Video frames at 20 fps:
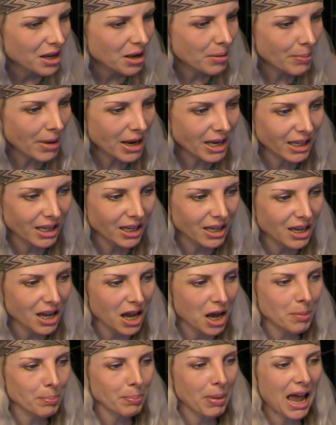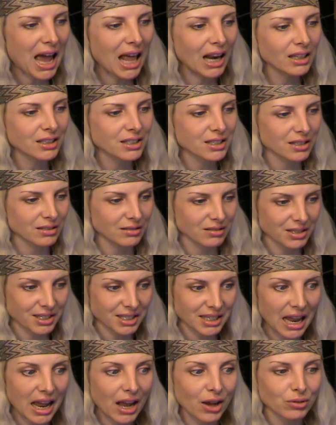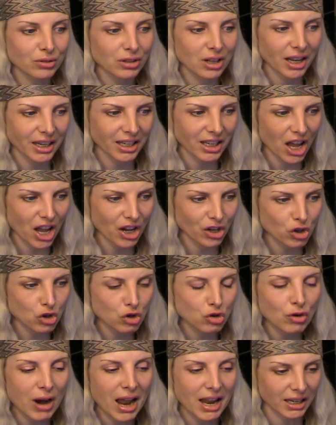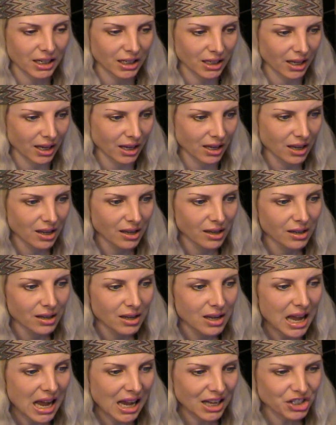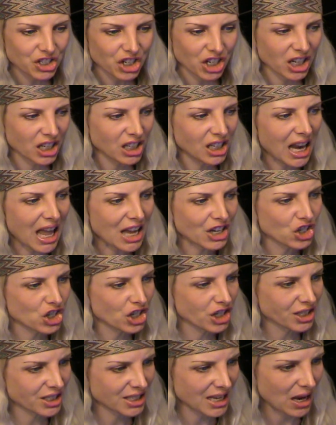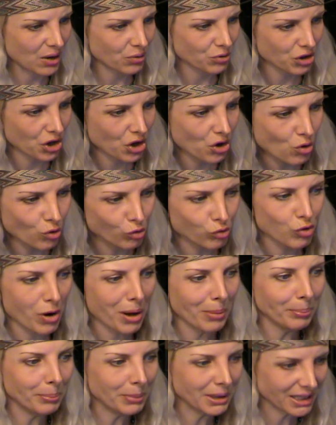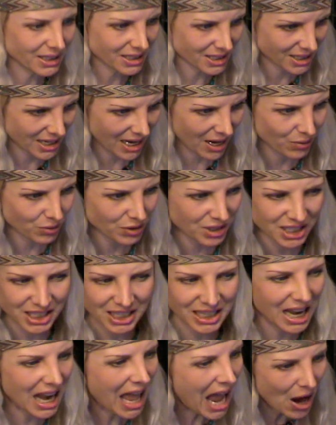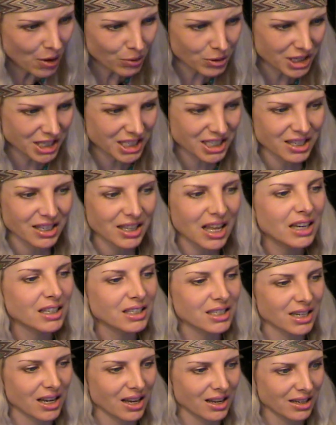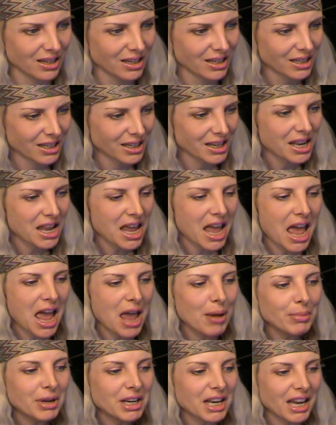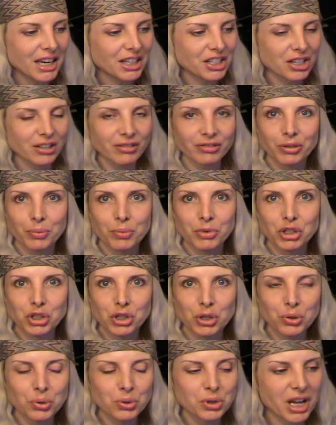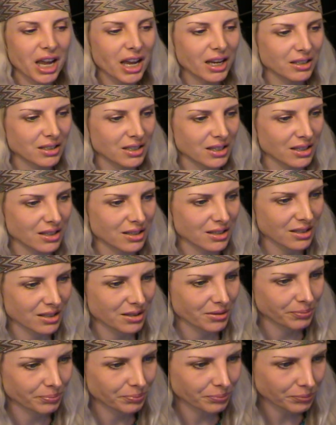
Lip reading: making a palatal sound like a crackling and a clashing sound and a rumbling sound as loud as thunder, emanating from the 2 deities.